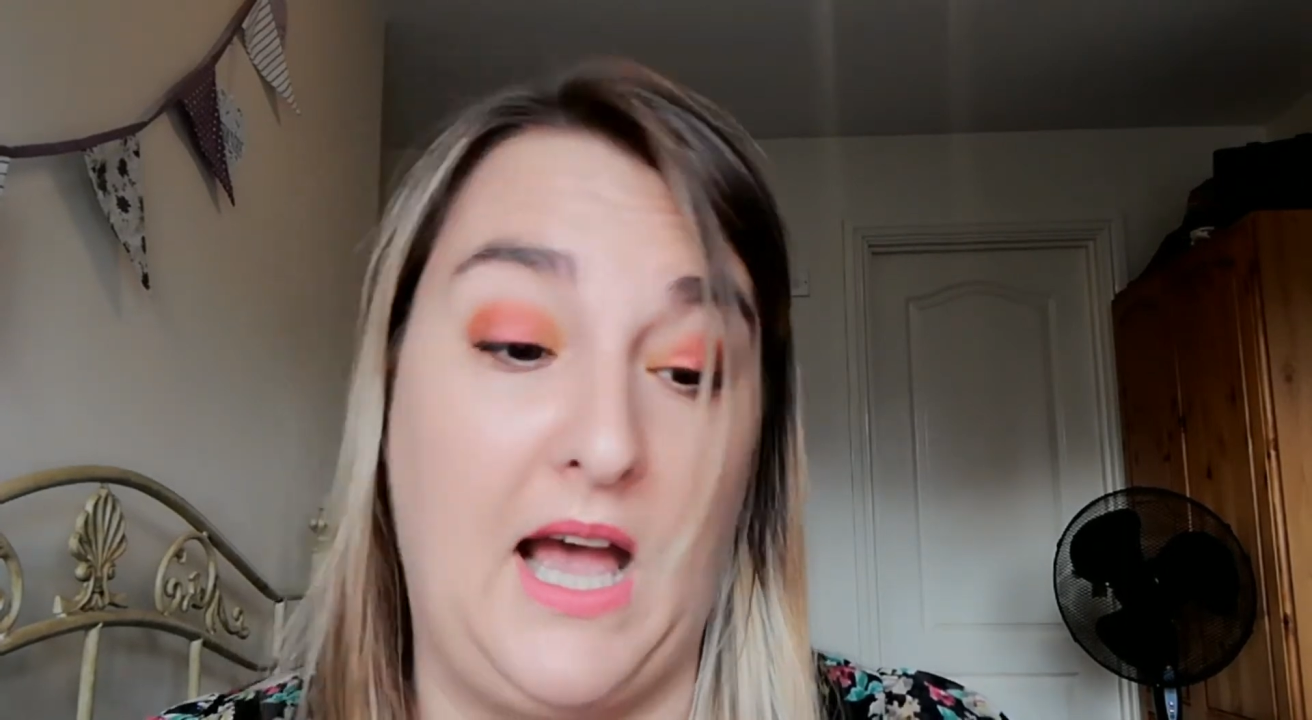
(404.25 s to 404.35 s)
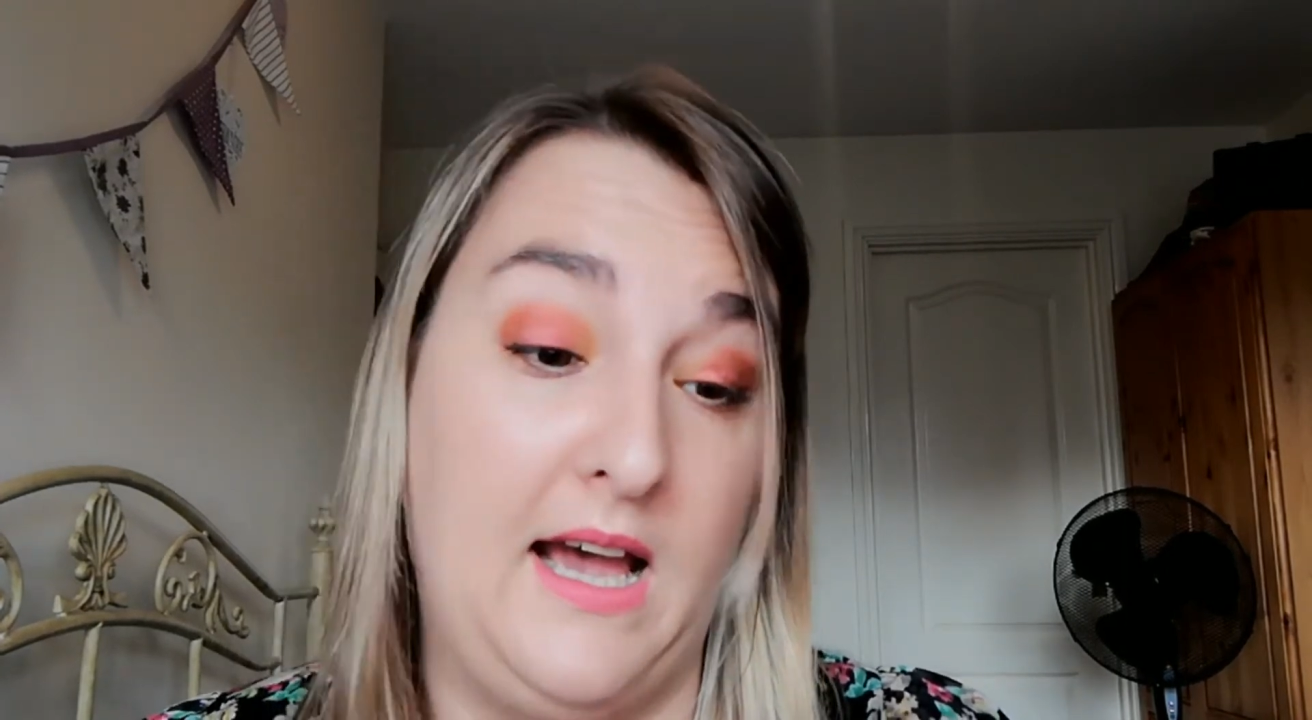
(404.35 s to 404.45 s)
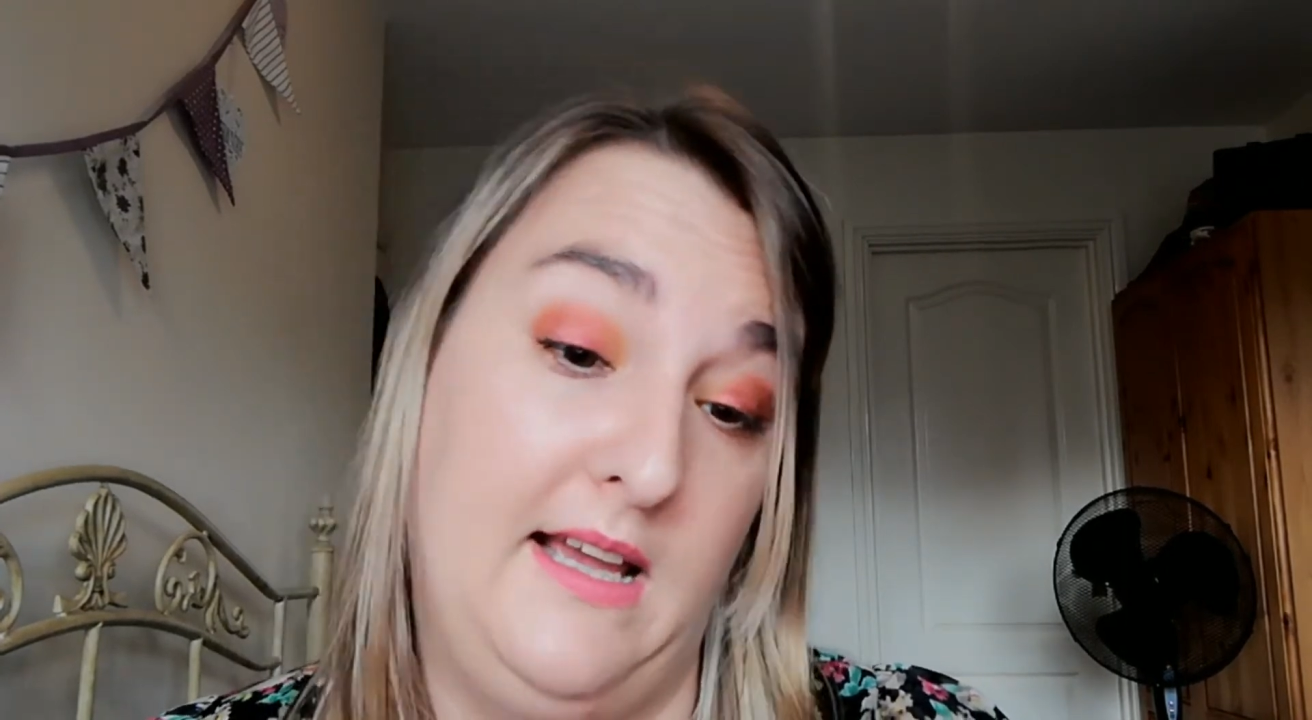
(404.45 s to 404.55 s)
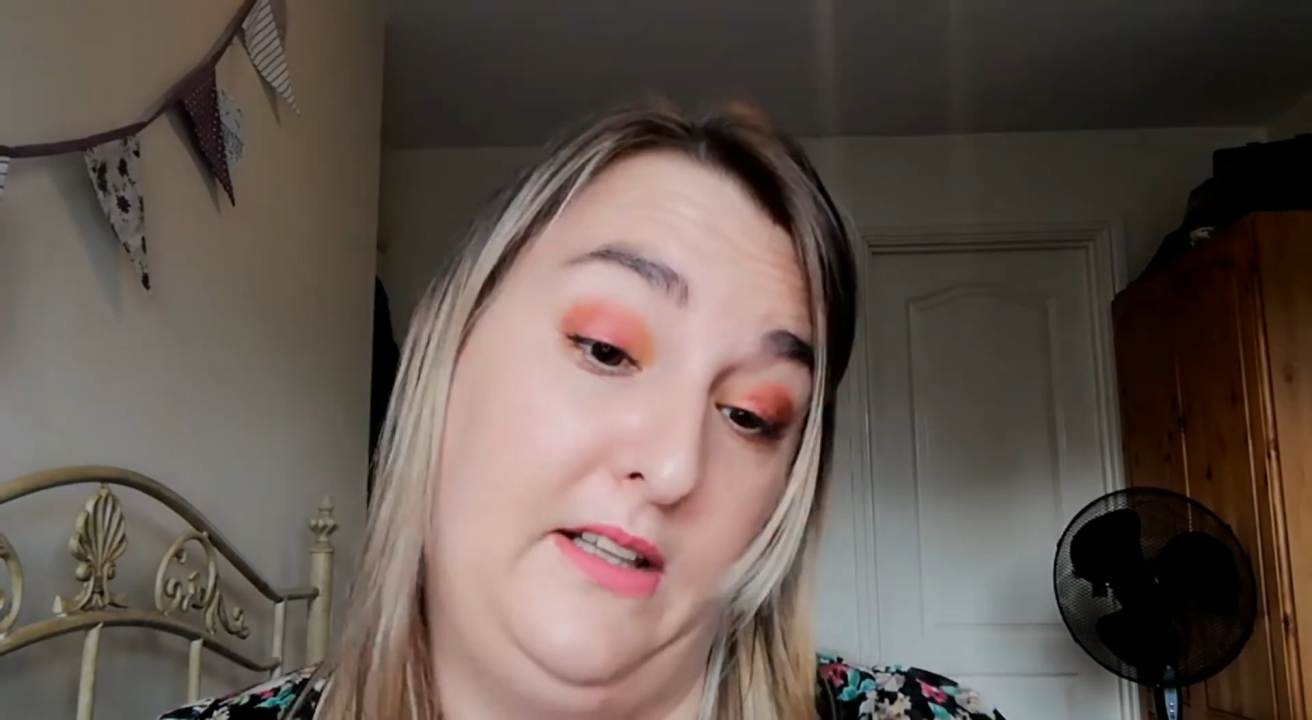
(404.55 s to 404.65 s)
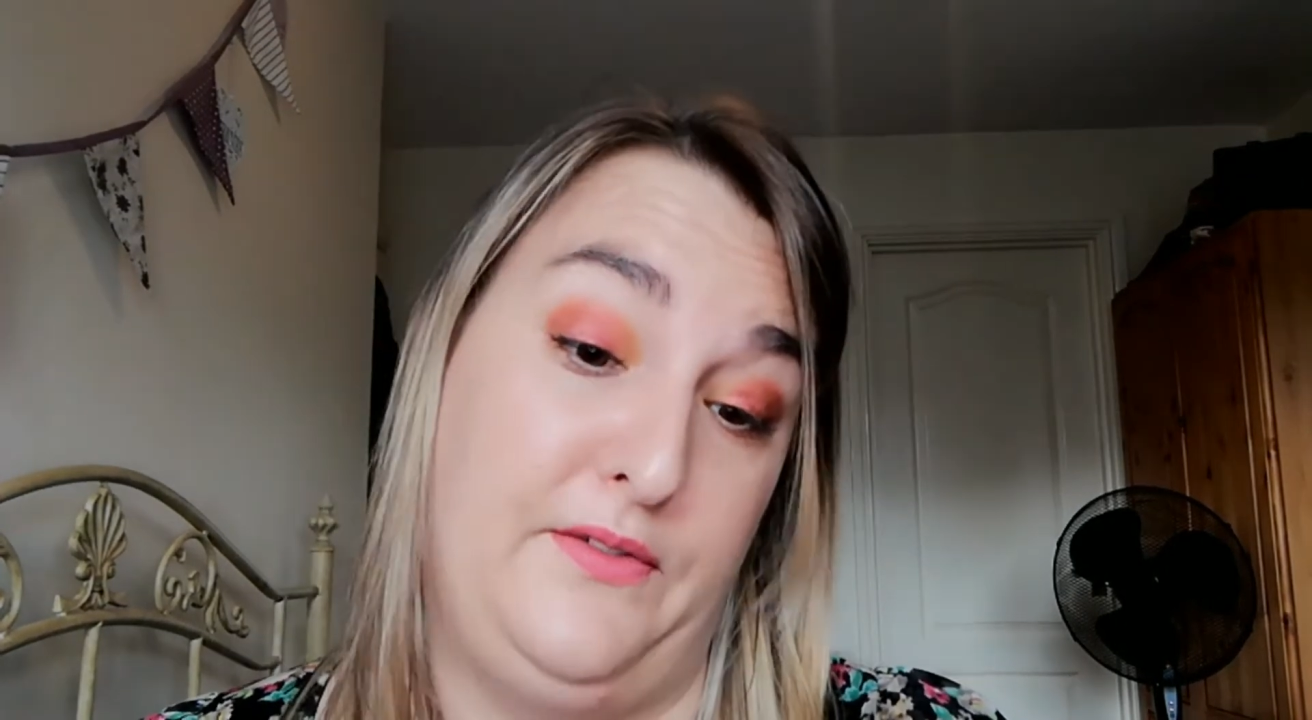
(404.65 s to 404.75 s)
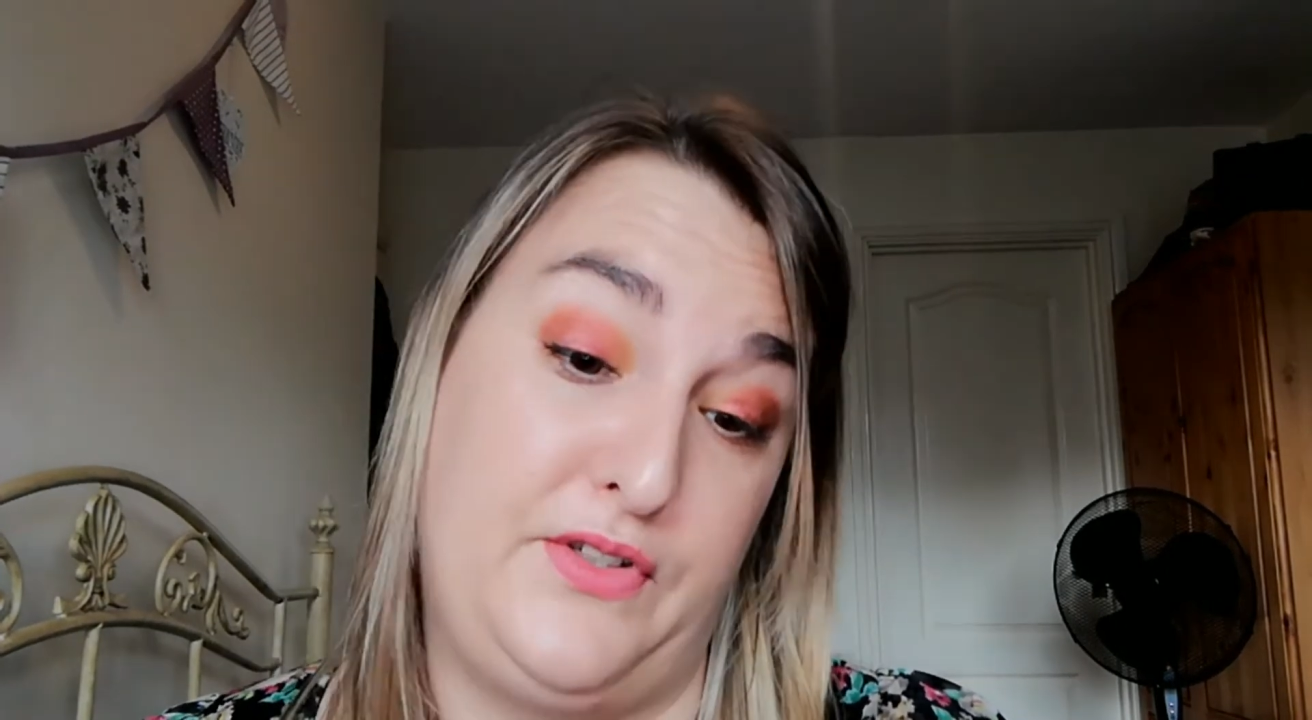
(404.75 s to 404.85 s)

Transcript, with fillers: I love